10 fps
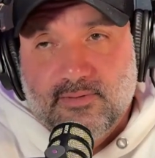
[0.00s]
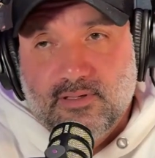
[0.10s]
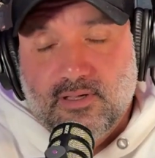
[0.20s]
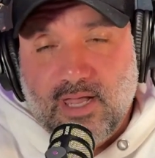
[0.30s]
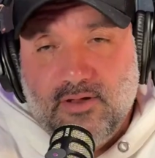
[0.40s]

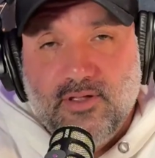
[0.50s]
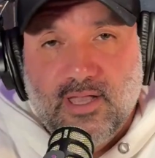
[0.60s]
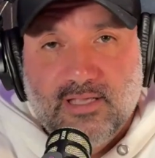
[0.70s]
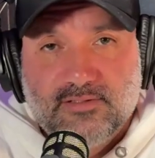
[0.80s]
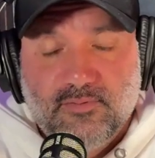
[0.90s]
I know you
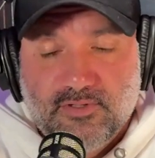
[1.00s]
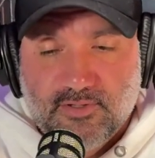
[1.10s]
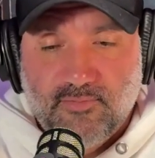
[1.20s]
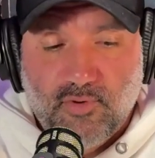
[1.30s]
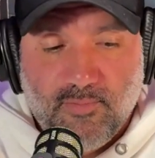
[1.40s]
guys
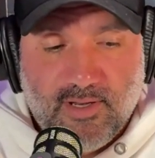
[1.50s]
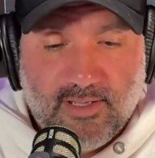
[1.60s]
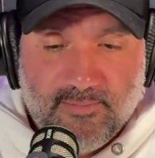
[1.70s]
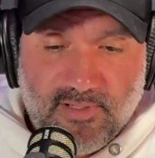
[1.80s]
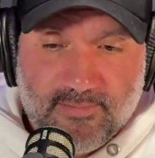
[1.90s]
deserve more money,
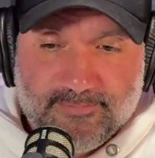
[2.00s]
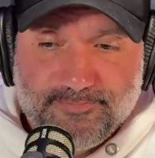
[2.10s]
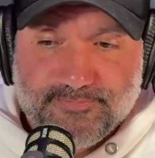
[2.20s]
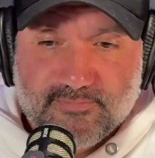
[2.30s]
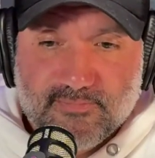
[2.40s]
but
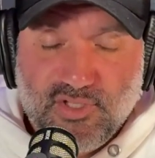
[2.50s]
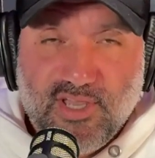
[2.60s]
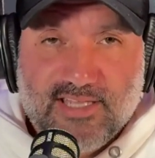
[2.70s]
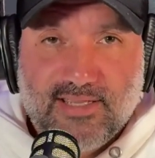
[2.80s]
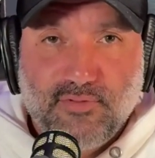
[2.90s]
you
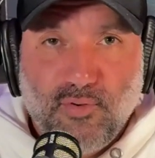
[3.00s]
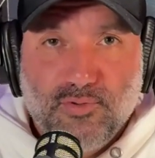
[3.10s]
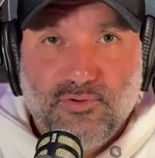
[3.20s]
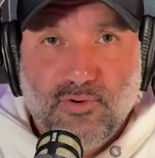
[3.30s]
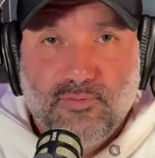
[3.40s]
guys have to hold
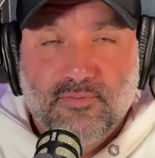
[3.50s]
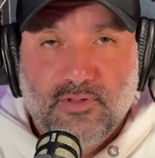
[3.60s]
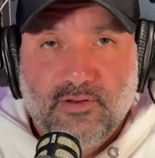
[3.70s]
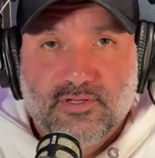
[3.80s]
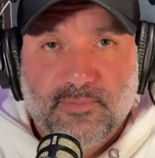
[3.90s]
your own
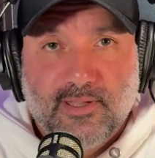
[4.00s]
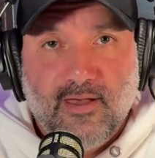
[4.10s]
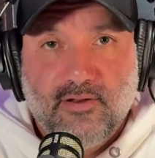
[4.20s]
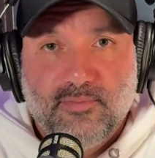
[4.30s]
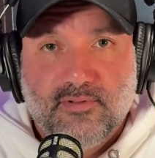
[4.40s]
leadership
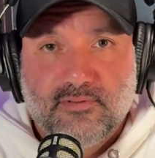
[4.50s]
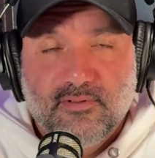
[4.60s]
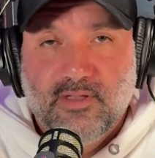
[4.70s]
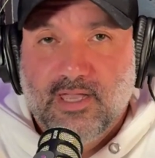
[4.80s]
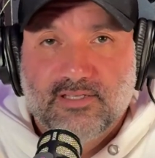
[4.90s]
accountable. You
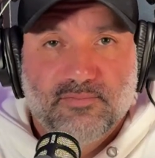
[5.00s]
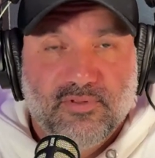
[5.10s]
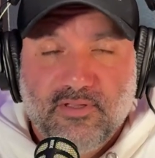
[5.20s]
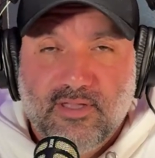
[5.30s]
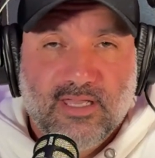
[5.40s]
can't
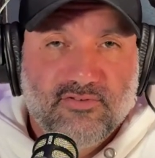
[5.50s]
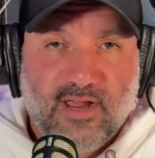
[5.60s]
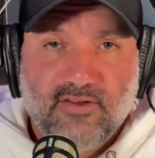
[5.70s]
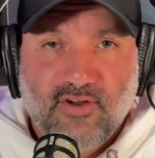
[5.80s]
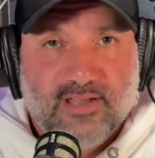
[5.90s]

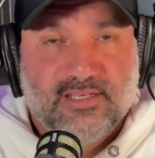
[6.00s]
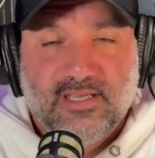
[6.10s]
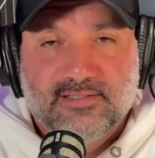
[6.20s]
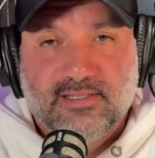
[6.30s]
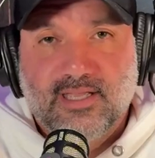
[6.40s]
drag trash
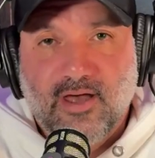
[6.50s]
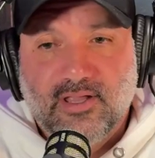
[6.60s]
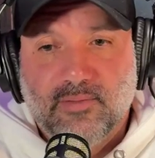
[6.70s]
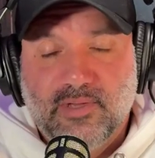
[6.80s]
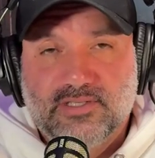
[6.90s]
cans in the county
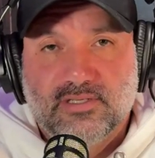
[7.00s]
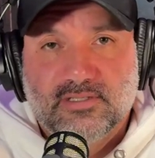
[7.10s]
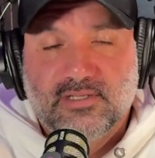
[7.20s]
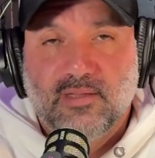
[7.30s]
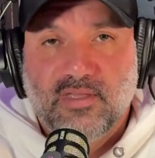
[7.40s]
commission and
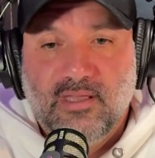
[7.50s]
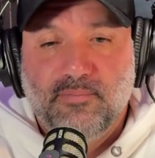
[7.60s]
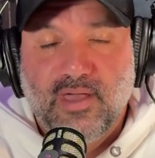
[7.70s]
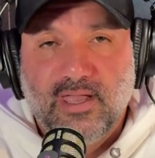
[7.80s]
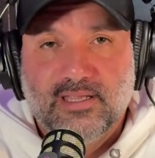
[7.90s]
say, keep
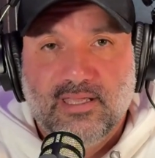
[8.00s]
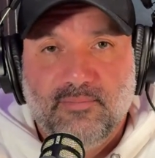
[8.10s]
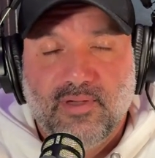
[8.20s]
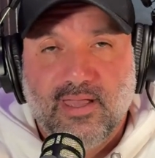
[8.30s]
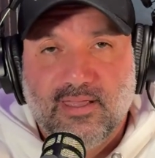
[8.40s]
paying, keep
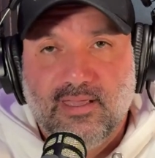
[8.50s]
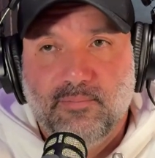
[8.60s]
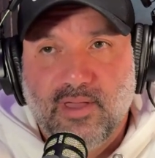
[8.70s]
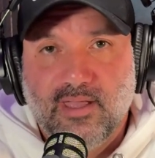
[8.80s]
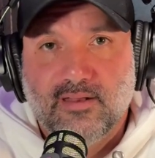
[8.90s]
paying, keep
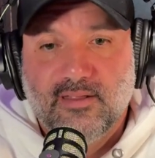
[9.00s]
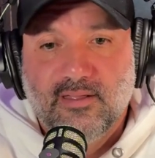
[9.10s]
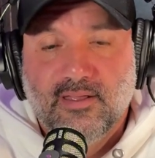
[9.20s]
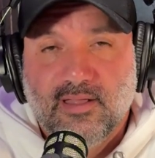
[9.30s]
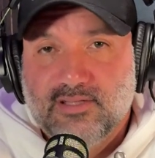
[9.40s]
paying.
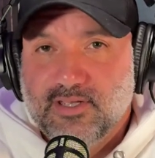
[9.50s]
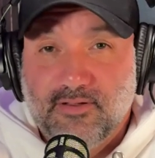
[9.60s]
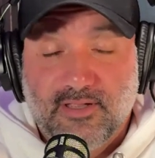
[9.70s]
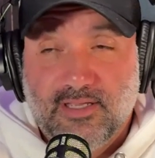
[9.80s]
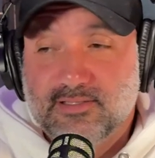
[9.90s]
That's like your
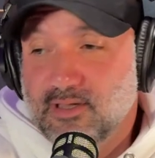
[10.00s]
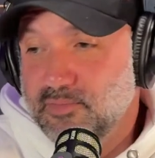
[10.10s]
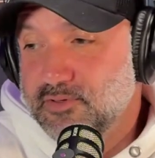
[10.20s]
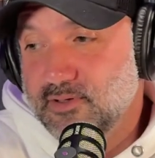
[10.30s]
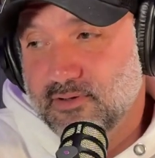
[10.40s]
kids coming
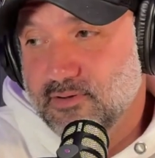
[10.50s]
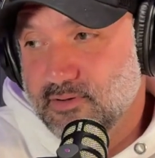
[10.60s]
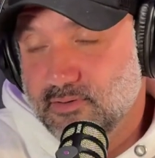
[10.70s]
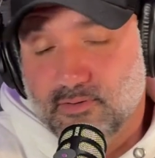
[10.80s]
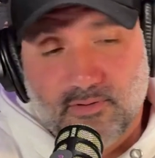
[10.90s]
to you
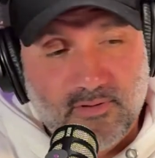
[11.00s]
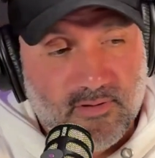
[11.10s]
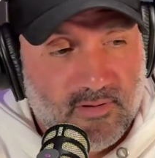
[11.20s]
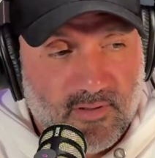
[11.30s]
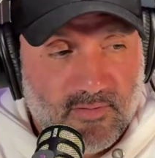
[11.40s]
or
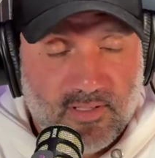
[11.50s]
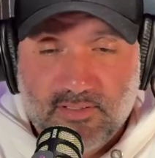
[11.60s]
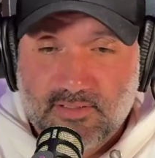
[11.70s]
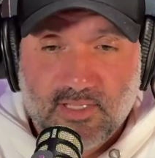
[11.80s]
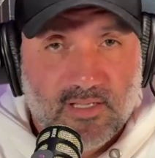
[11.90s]
and
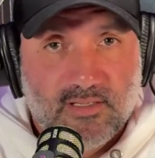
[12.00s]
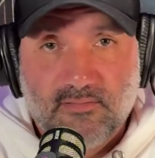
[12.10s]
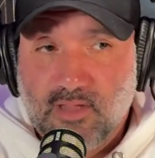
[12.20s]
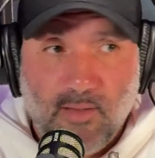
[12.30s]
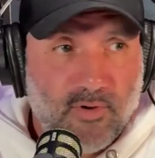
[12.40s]
just saying,
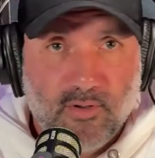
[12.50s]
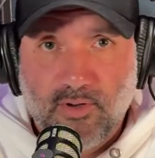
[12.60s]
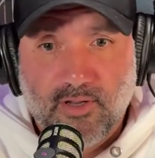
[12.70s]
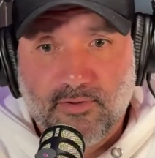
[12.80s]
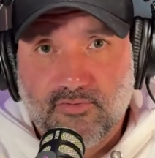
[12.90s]
I want to go on
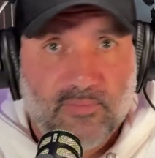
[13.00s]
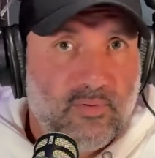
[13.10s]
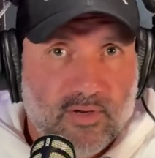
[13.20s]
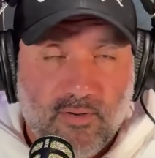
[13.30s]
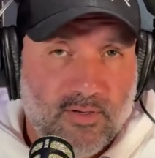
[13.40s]
another trip. I
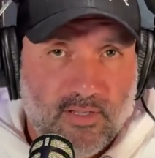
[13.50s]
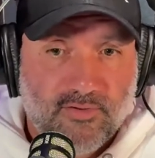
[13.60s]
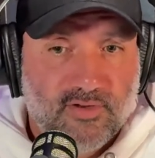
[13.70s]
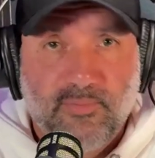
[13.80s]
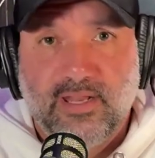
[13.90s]
want to go on another
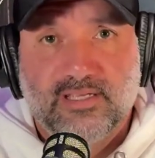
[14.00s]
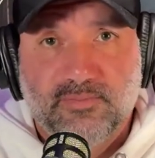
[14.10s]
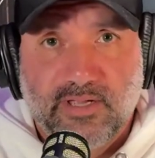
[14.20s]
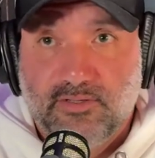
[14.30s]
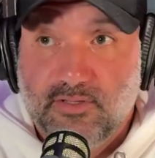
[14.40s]
trip. And they
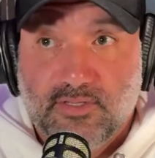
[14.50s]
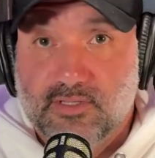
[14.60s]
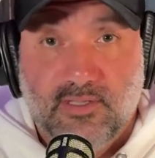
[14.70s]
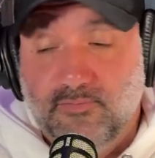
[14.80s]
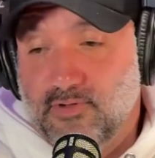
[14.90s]
expect you to just
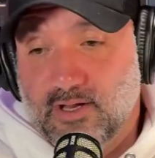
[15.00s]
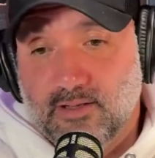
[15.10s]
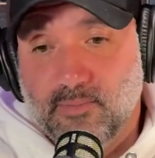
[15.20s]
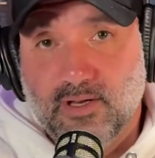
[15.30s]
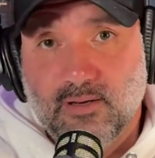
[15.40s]
keep finding the
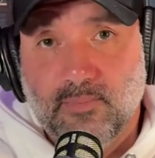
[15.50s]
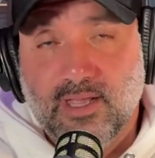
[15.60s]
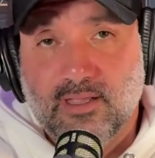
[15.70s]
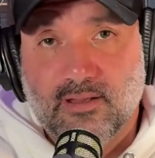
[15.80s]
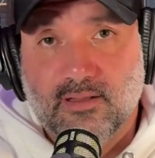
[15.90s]
money to
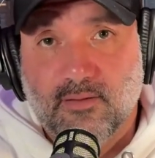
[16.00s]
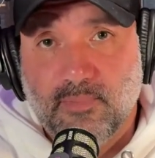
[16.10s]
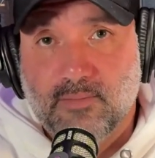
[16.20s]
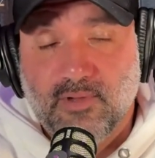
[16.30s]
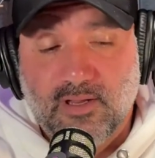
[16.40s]
make it or
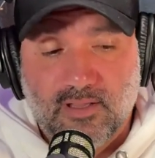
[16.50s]
make money.